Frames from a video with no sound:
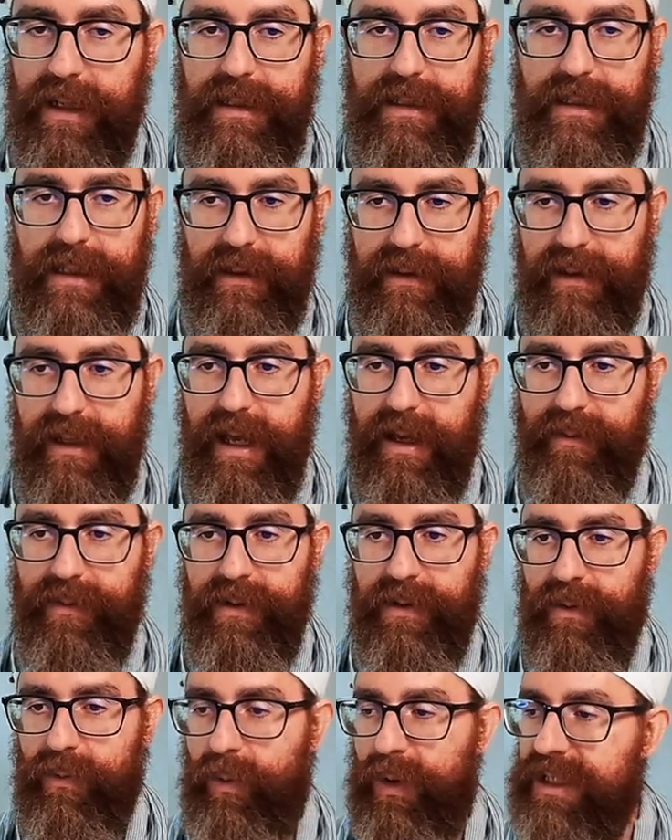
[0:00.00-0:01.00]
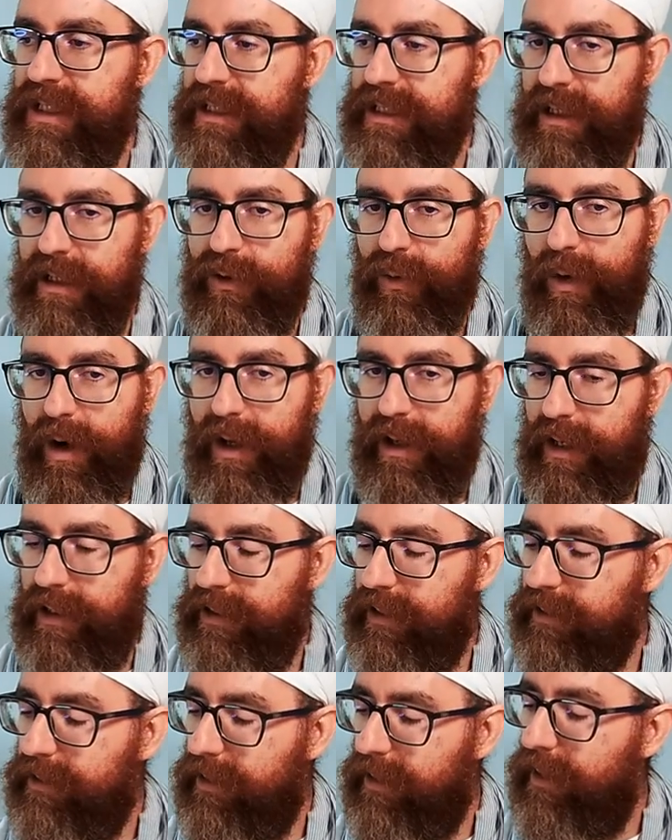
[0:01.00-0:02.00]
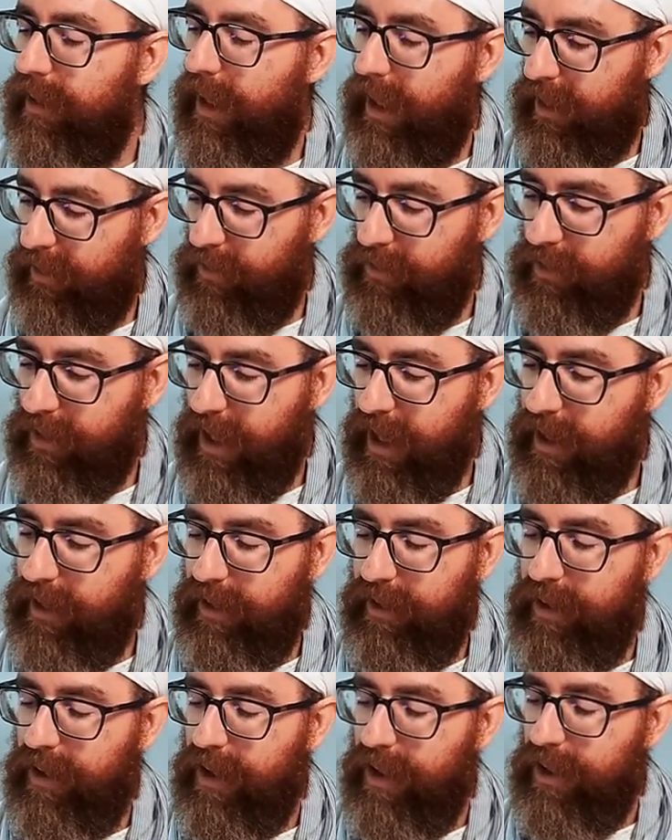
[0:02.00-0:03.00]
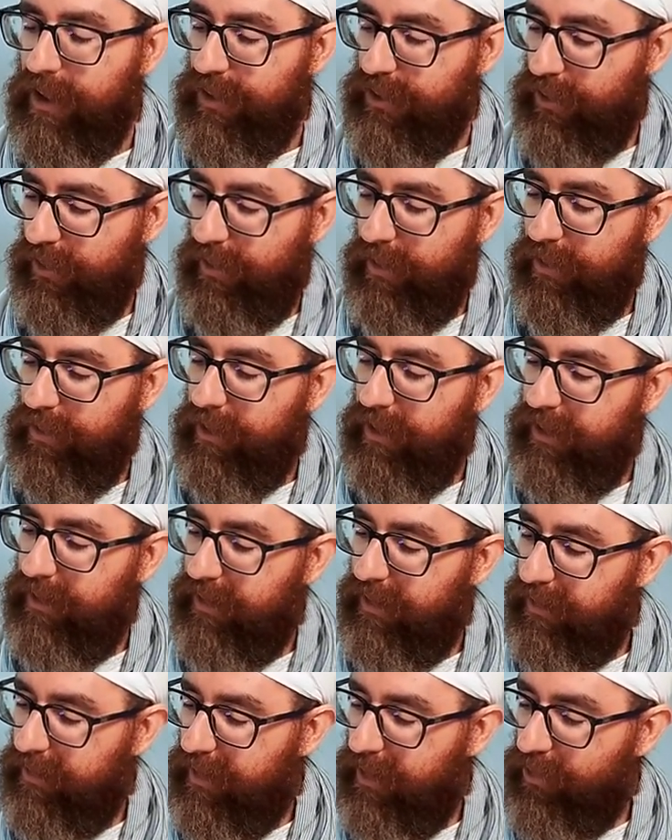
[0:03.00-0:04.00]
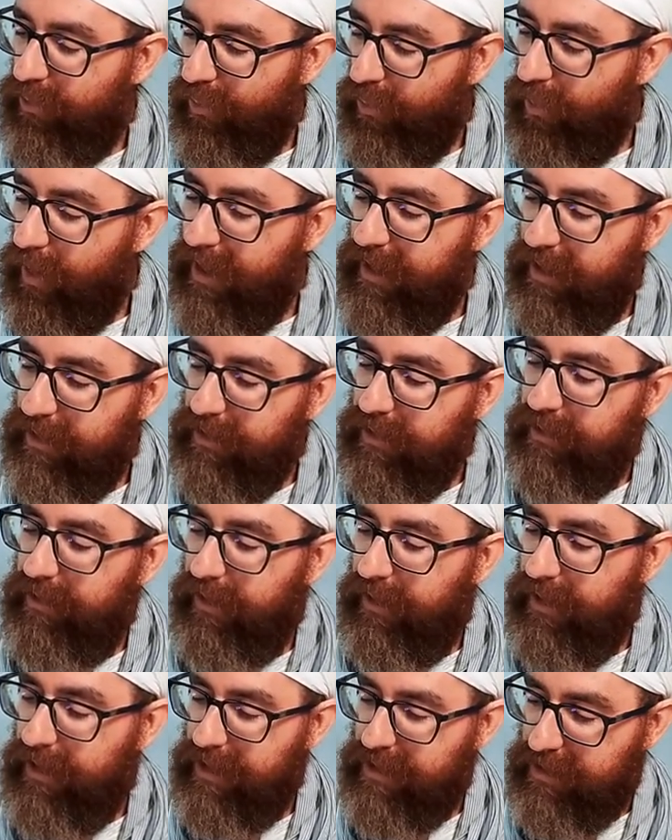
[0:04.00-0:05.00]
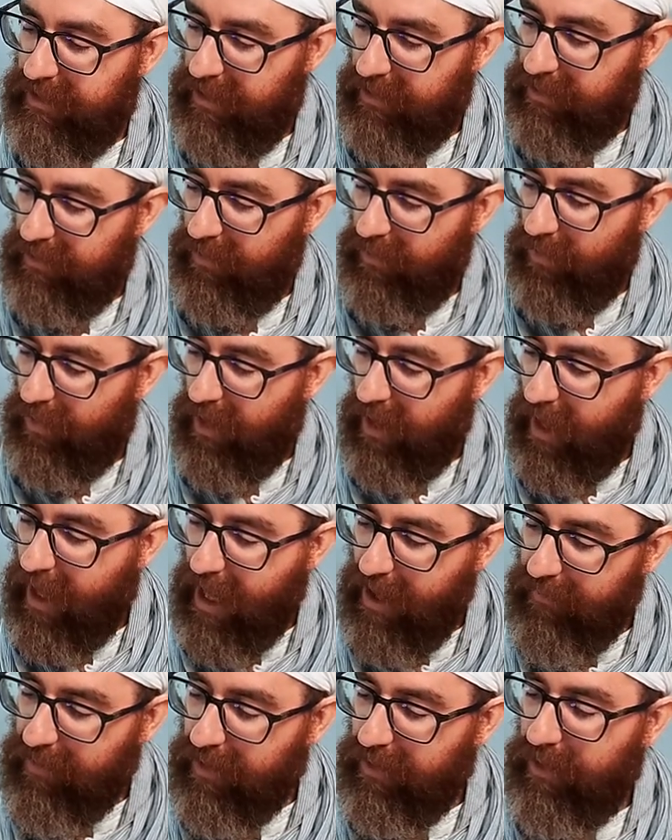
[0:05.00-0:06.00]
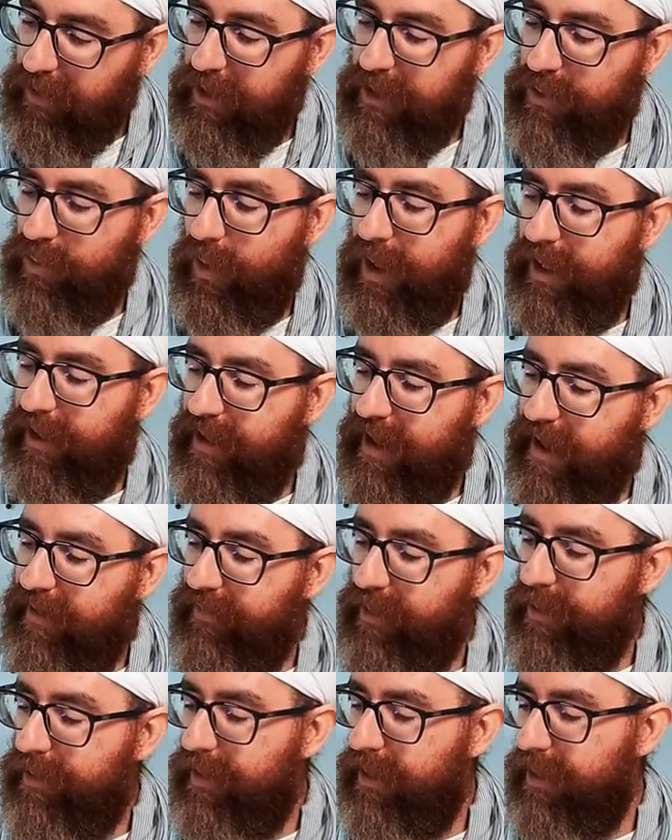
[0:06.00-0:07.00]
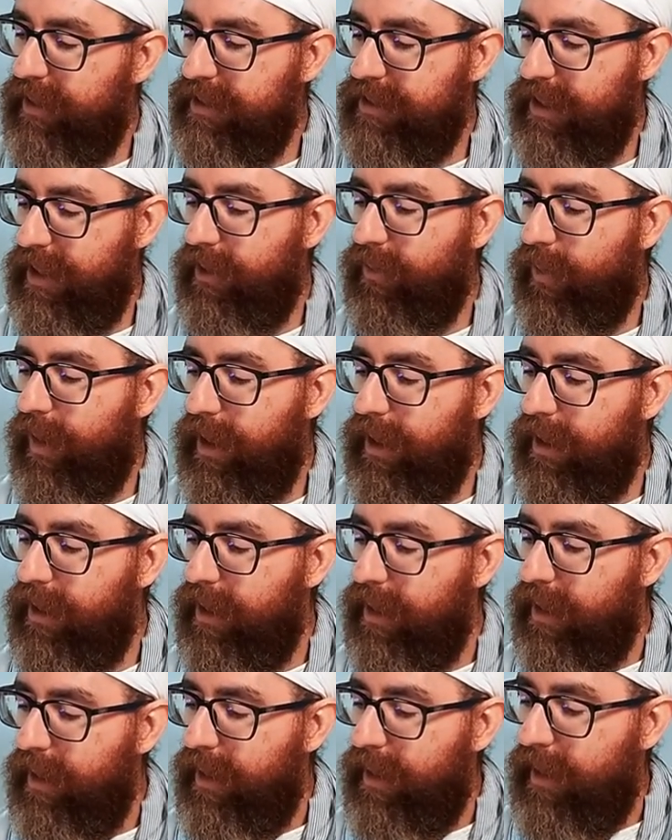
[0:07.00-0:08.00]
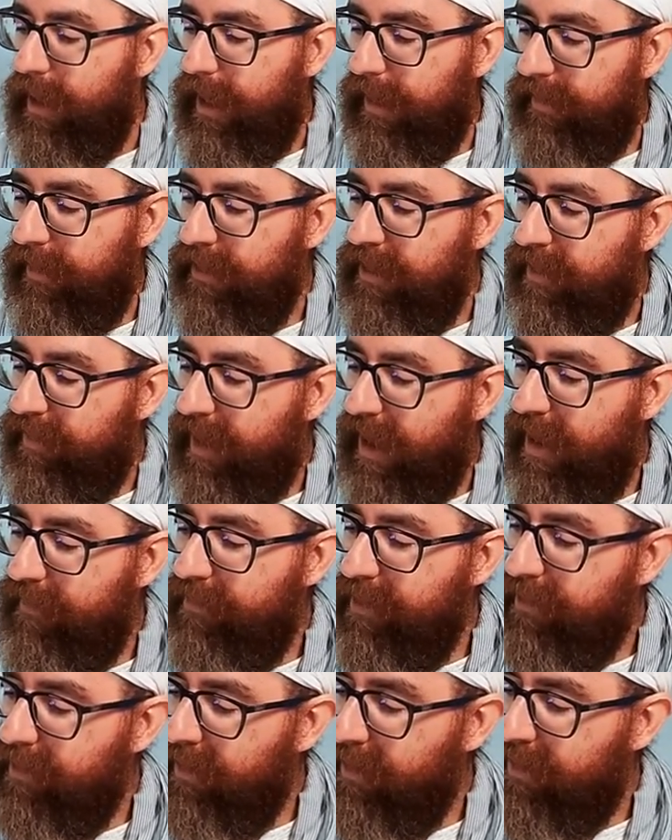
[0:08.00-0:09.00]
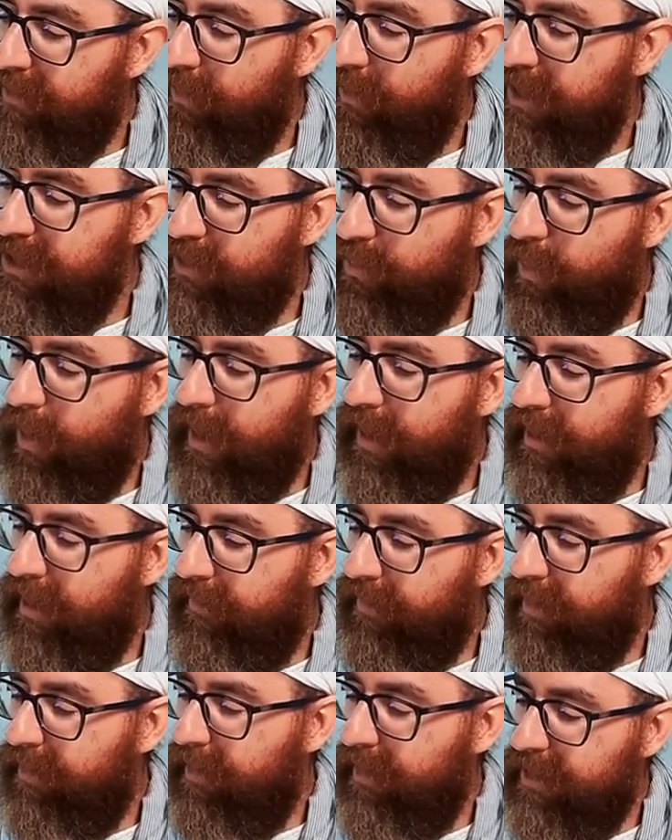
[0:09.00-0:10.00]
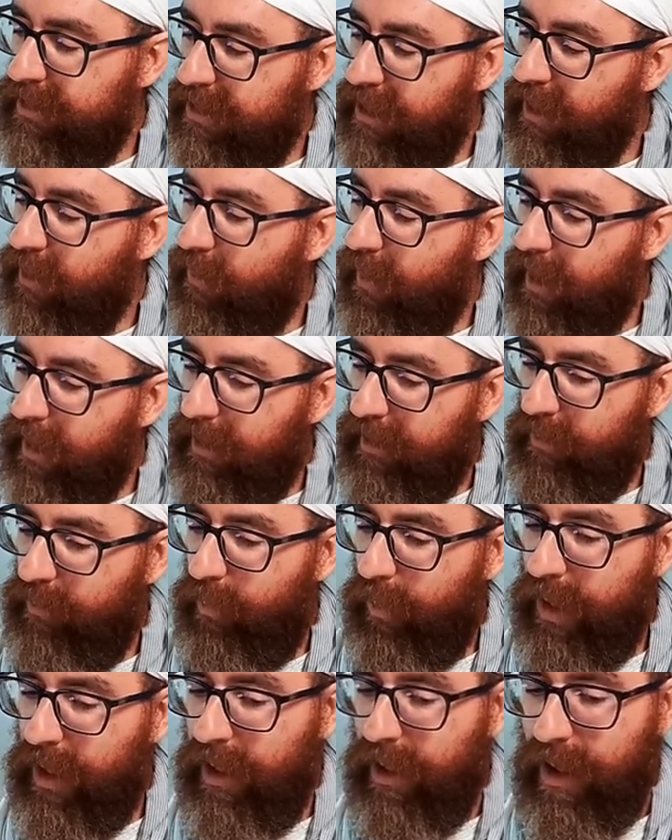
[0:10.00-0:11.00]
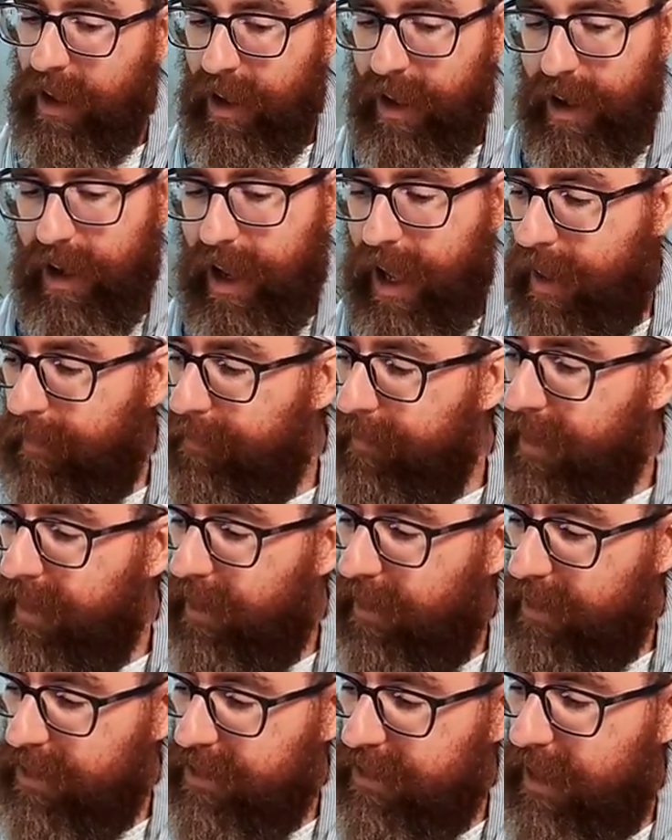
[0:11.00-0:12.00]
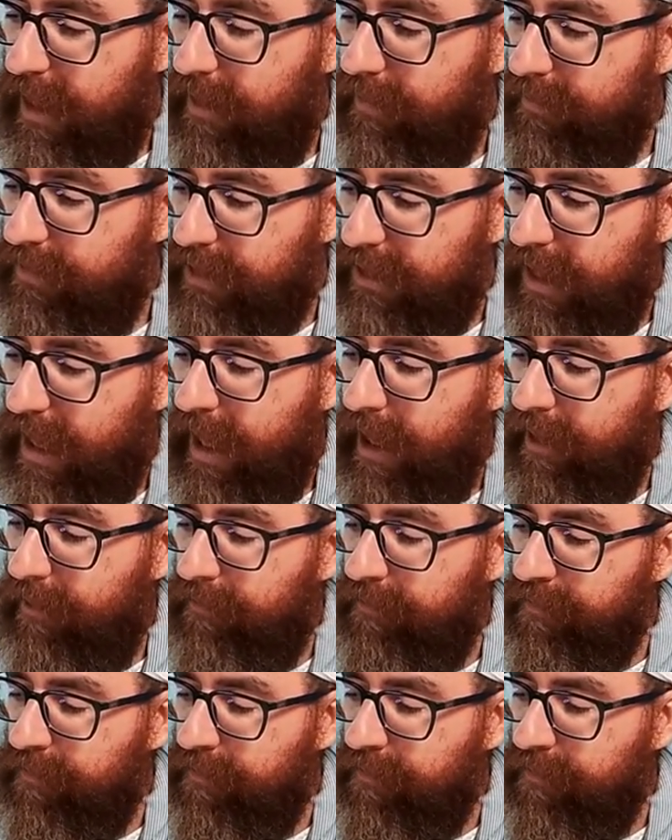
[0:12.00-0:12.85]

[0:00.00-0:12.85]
Sat Naam. Which is the true identity? Ekankar. So the true identity is that everything is one and everything is equal. And then everything is one and everything is equal, and we humble ourselves, yeah?